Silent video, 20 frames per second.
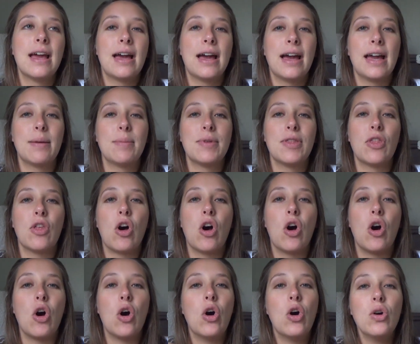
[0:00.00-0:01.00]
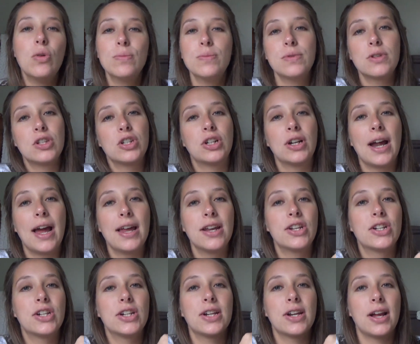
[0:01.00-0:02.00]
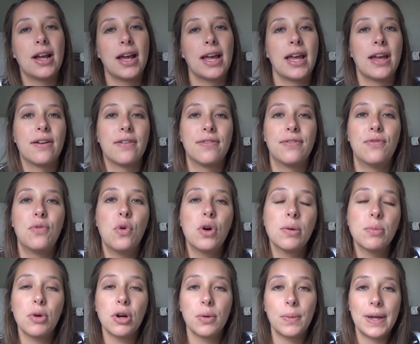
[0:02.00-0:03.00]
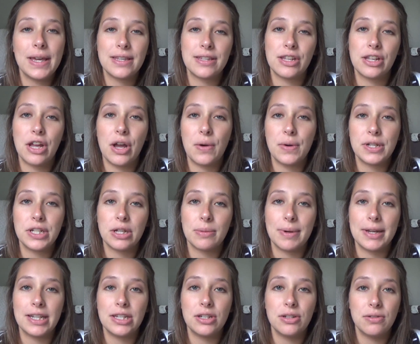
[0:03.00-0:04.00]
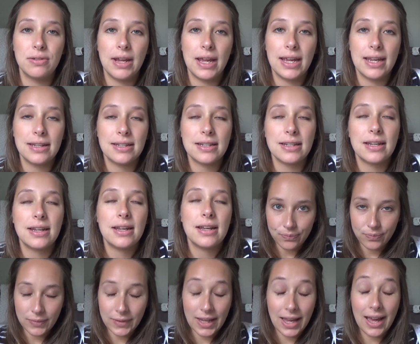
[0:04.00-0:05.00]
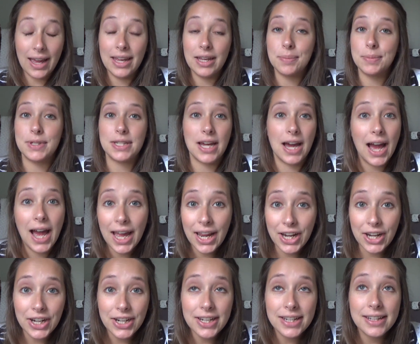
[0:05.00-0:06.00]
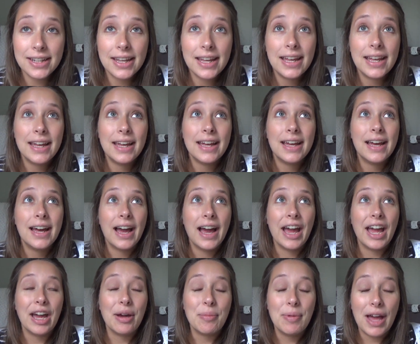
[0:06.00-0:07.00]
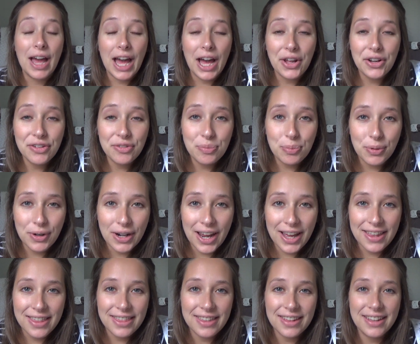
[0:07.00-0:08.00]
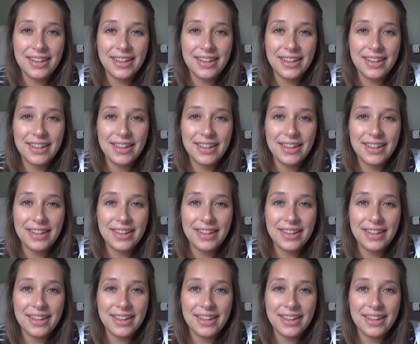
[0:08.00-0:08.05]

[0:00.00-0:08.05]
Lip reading: I'm in the home stretch. I have 4 more weeks to go until my due date. I am tired. I am out of breath.